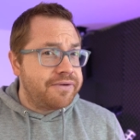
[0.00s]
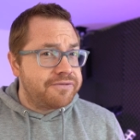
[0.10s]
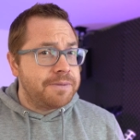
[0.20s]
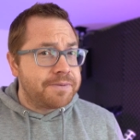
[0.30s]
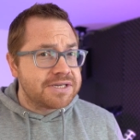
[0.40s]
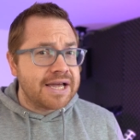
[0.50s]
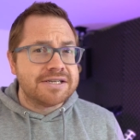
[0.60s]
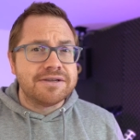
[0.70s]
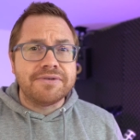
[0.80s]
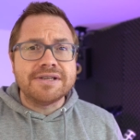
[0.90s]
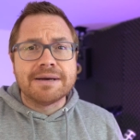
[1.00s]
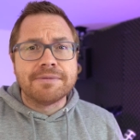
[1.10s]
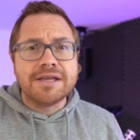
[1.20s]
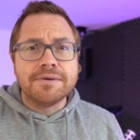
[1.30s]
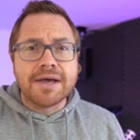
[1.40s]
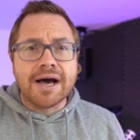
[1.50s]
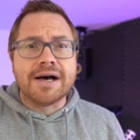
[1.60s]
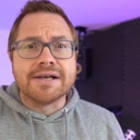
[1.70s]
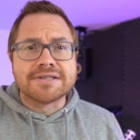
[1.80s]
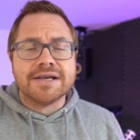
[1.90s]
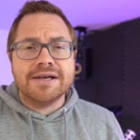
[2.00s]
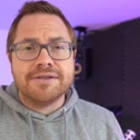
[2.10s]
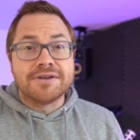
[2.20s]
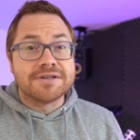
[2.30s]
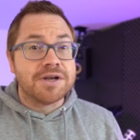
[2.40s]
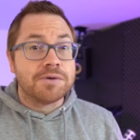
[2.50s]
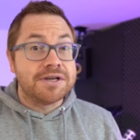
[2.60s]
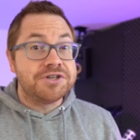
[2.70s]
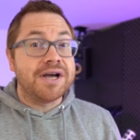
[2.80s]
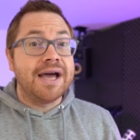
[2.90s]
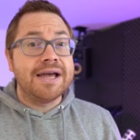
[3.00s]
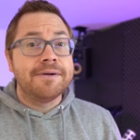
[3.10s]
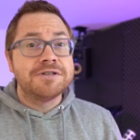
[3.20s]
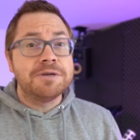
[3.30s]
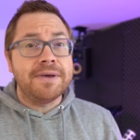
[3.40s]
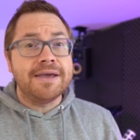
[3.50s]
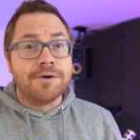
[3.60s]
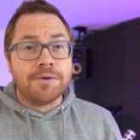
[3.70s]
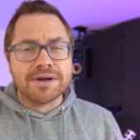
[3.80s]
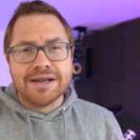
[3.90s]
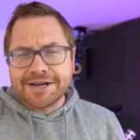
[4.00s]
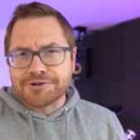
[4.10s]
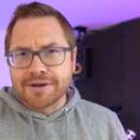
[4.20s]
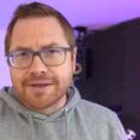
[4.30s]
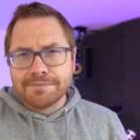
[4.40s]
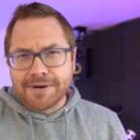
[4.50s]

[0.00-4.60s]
50% of VW cars that are sold in China to be all-electric